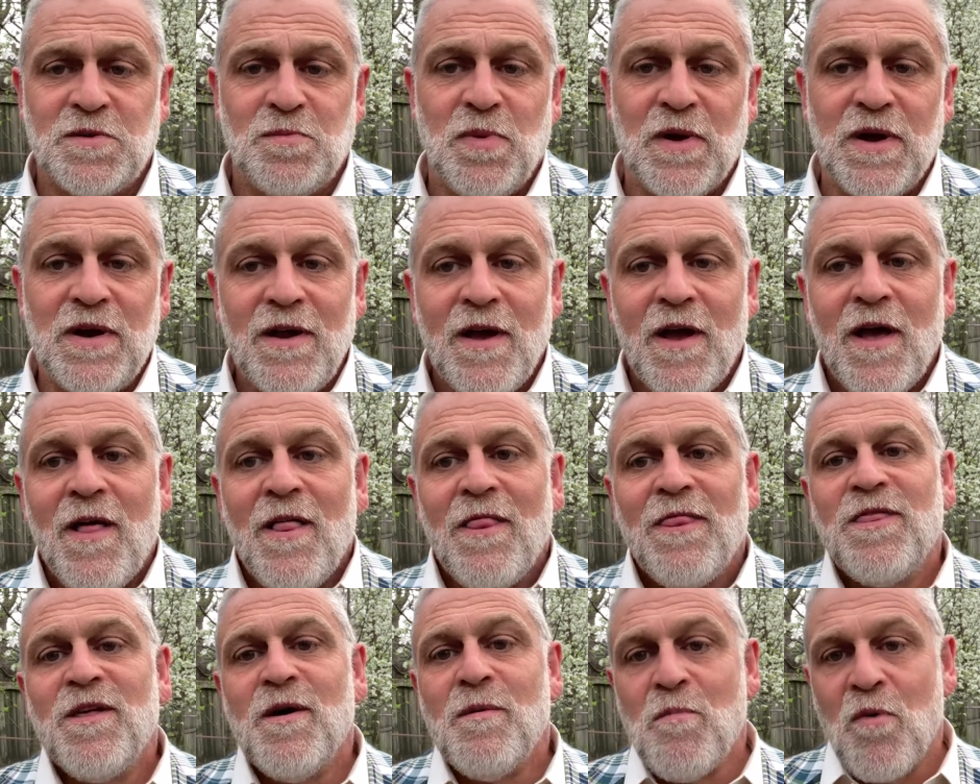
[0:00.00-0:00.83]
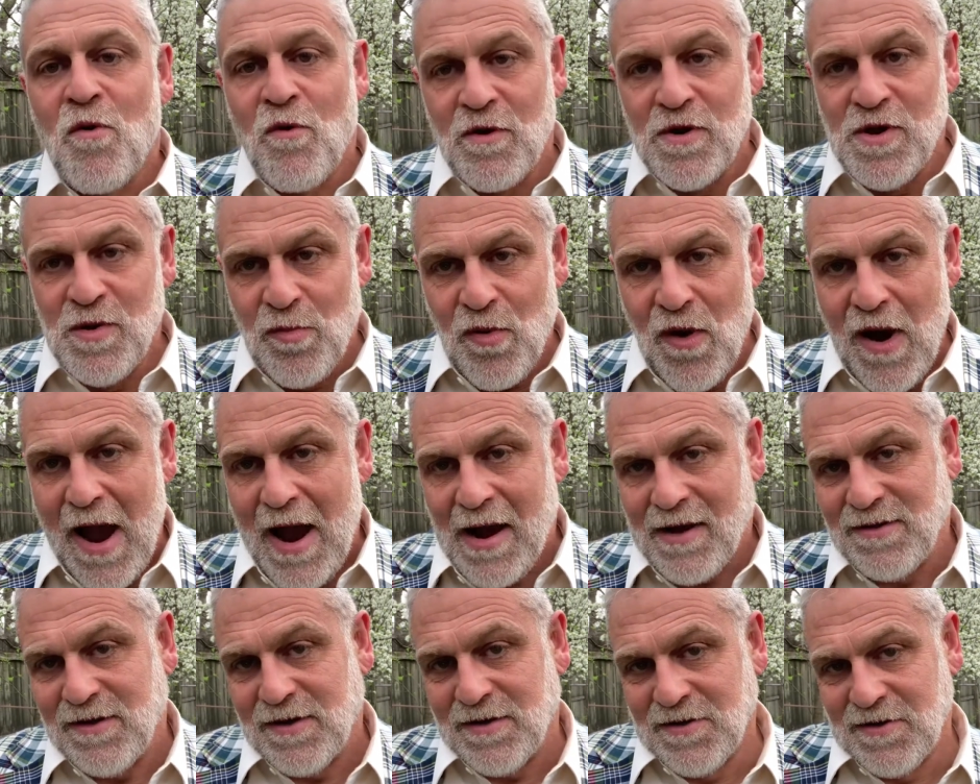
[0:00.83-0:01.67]
but the more you
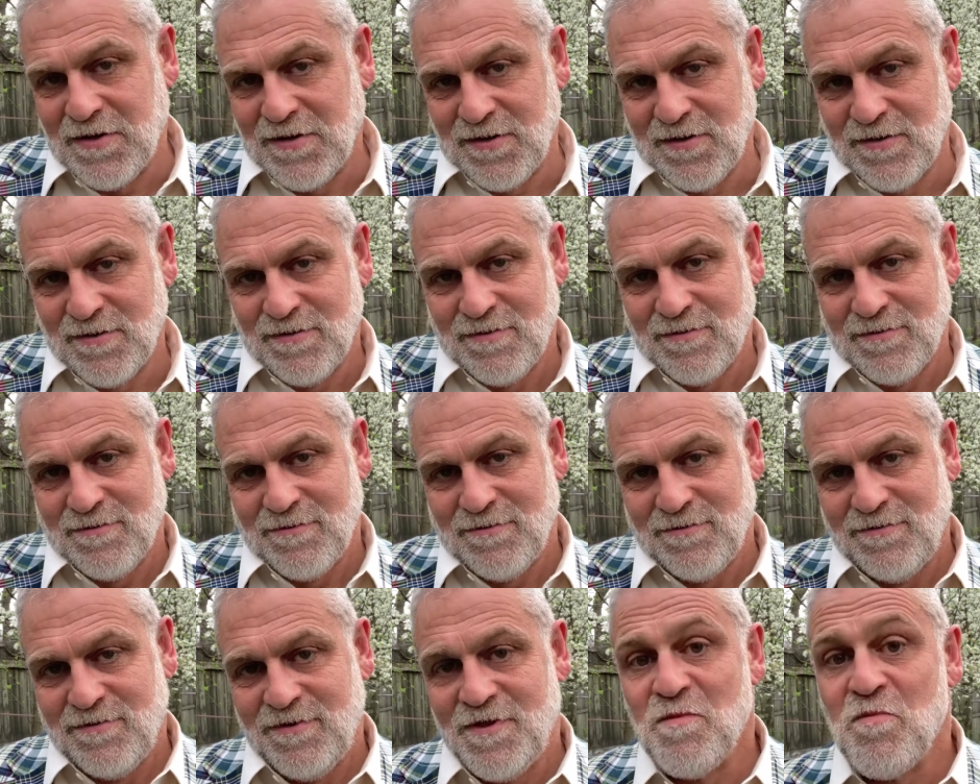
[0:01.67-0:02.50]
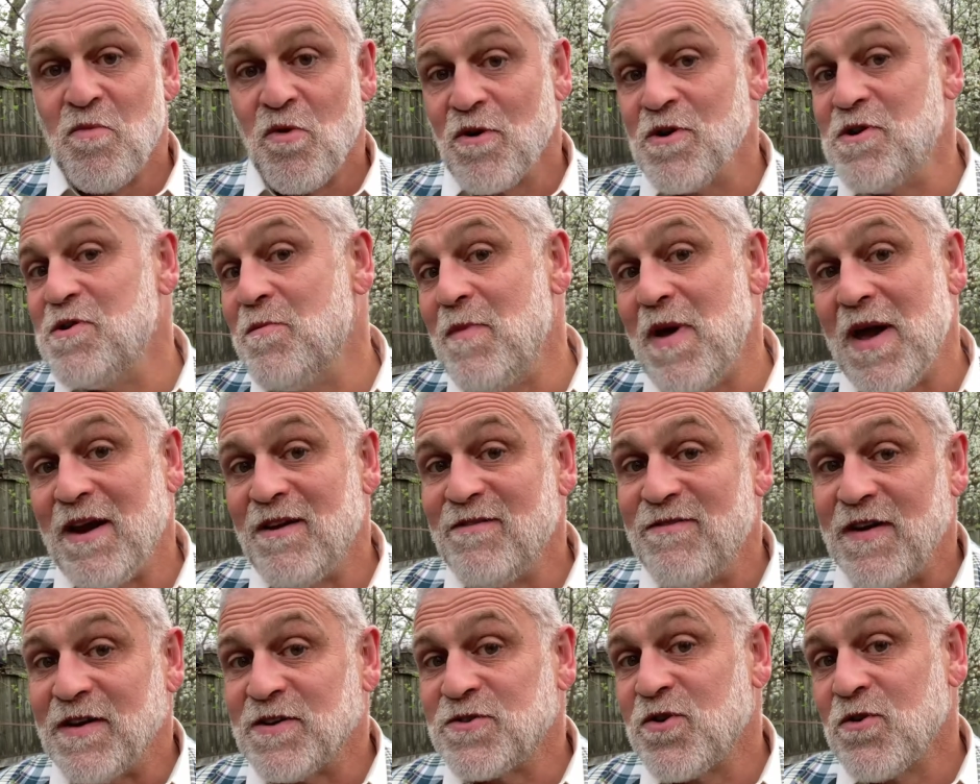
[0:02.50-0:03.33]
practice, the more you
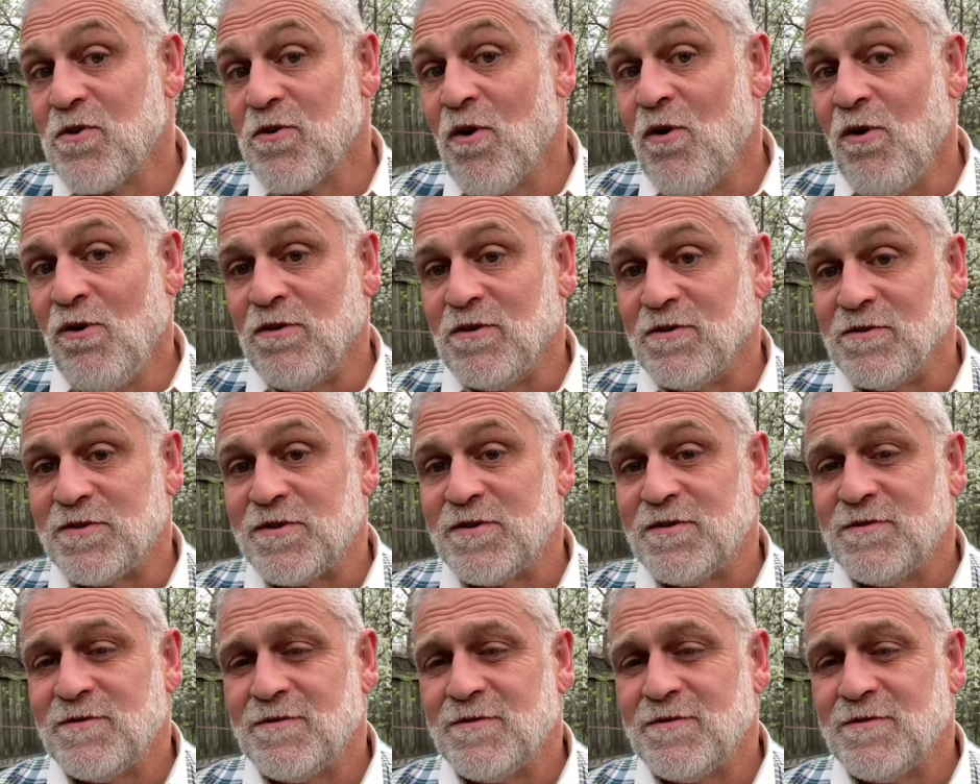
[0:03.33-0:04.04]
manifest your goals.